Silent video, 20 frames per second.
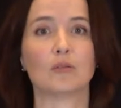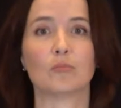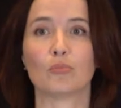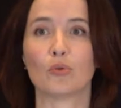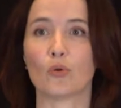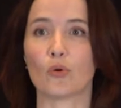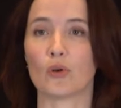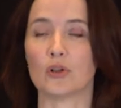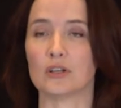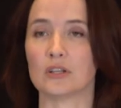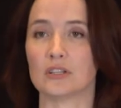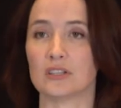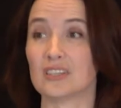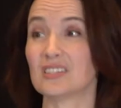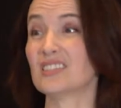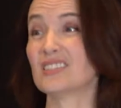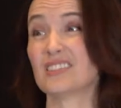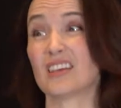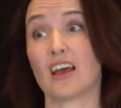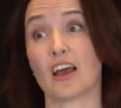important,
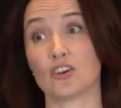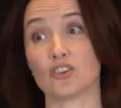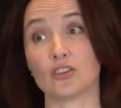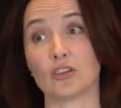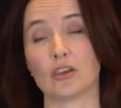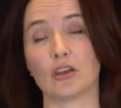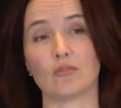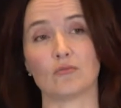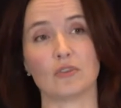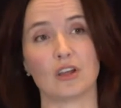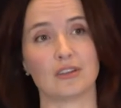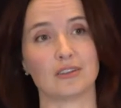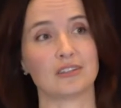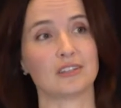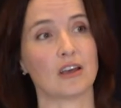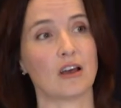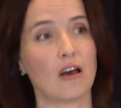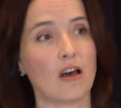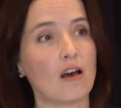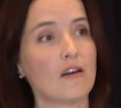this is actually a, a
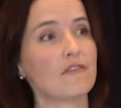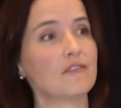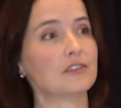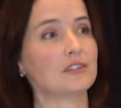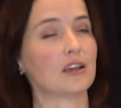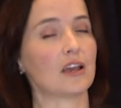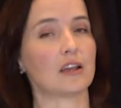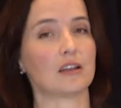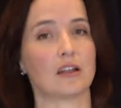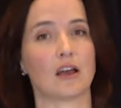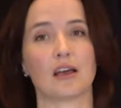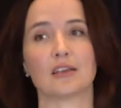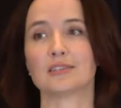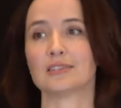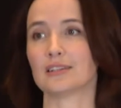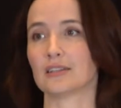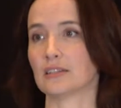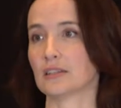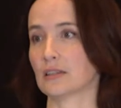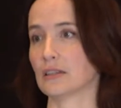tough
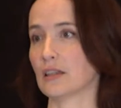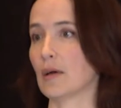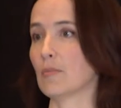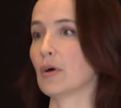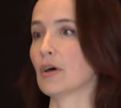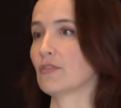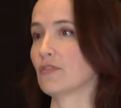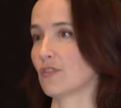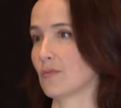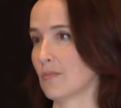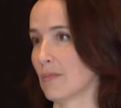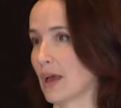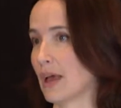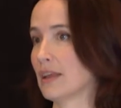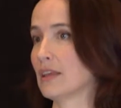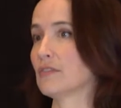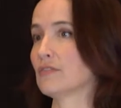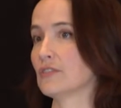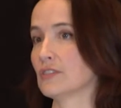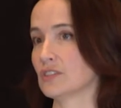diagnostic dilemma for
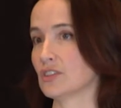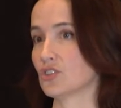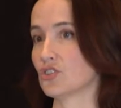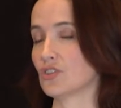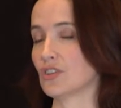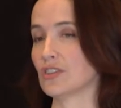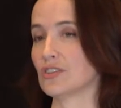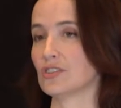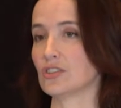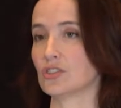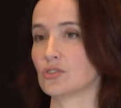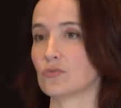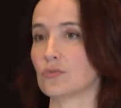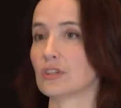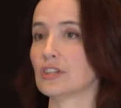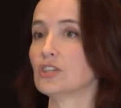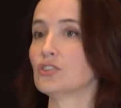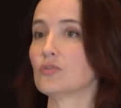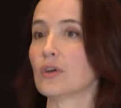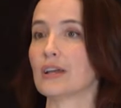many physicians, is
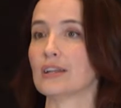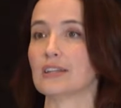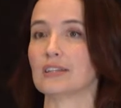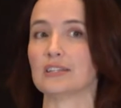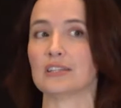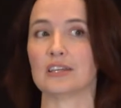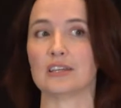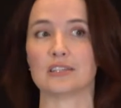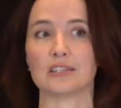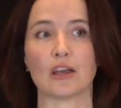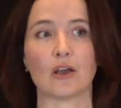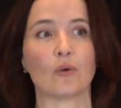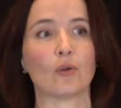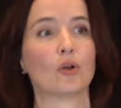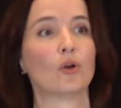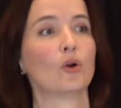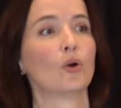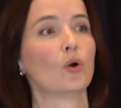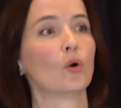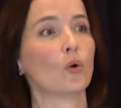really trying to tease out
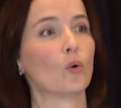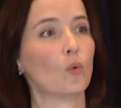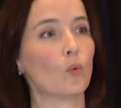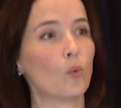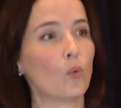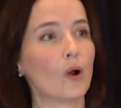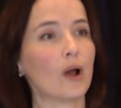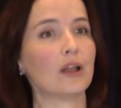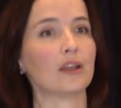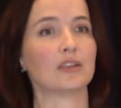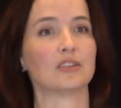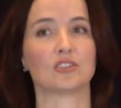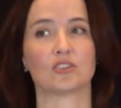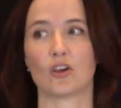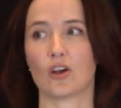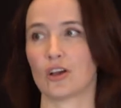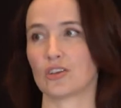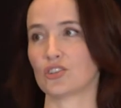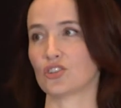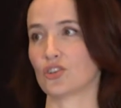what is
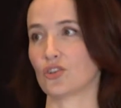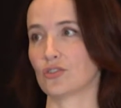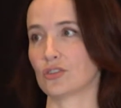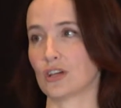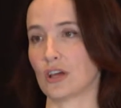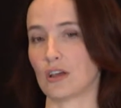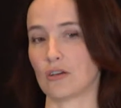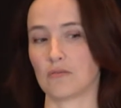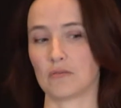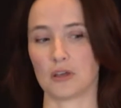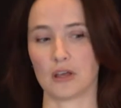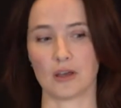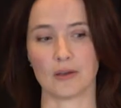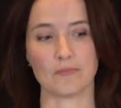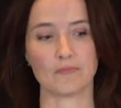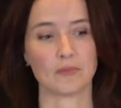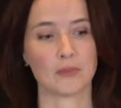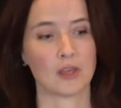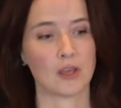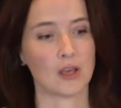causing your diarrhea.
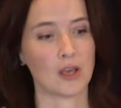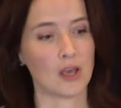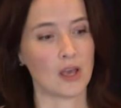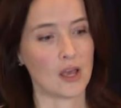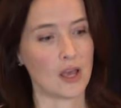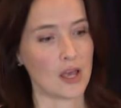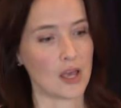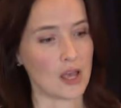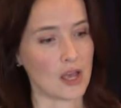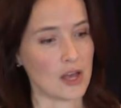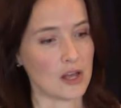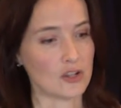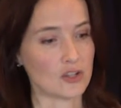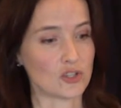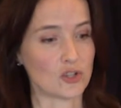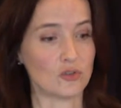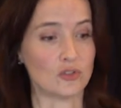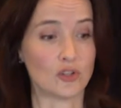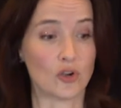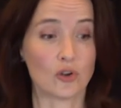And
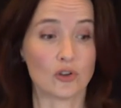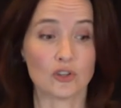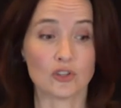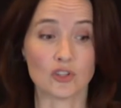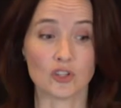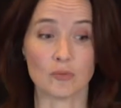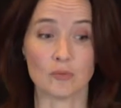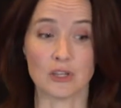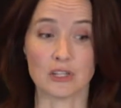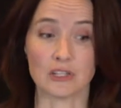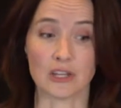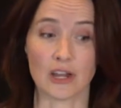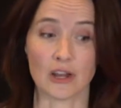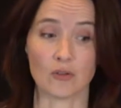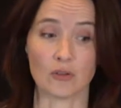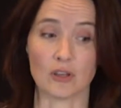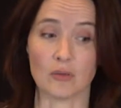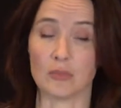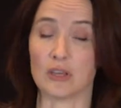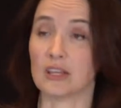so don't assume that
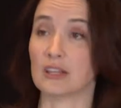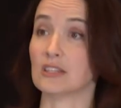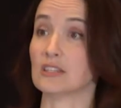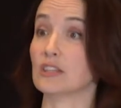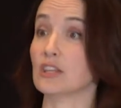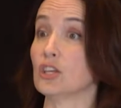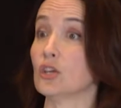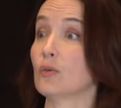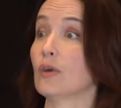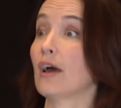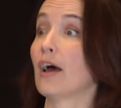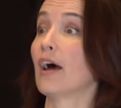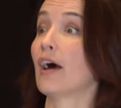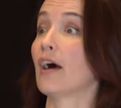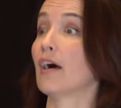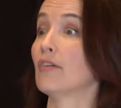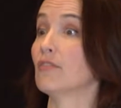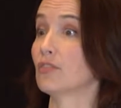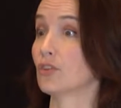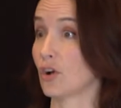diarrhea means that you
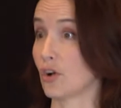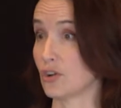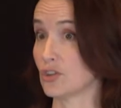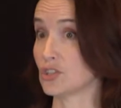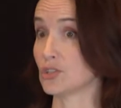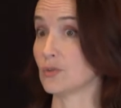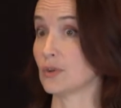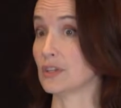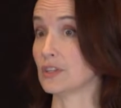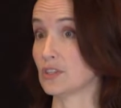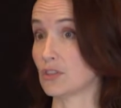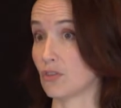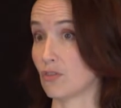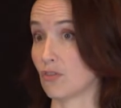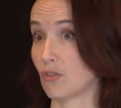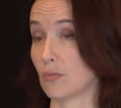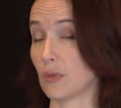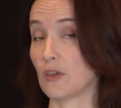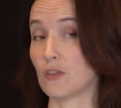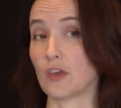have carcinoid
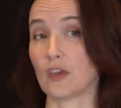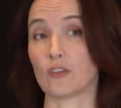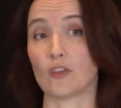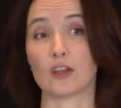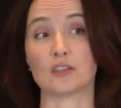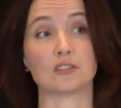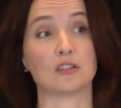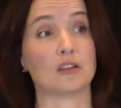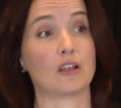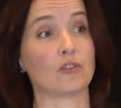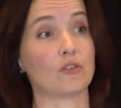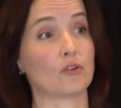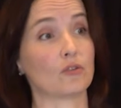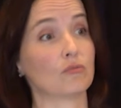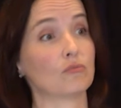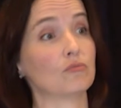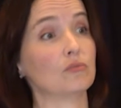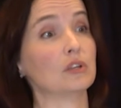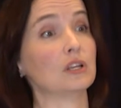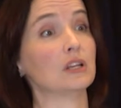syndrome. I think that's another
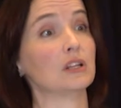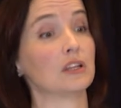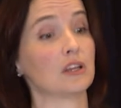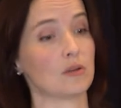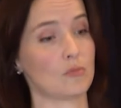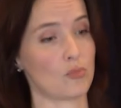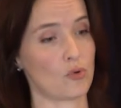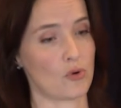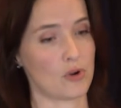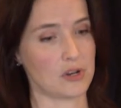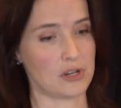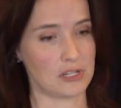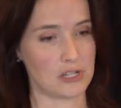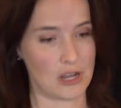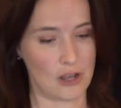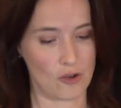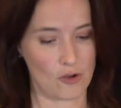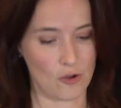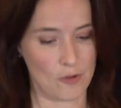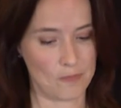really important
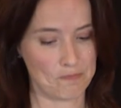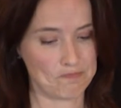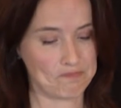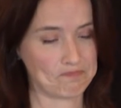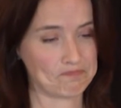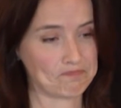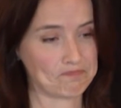take home.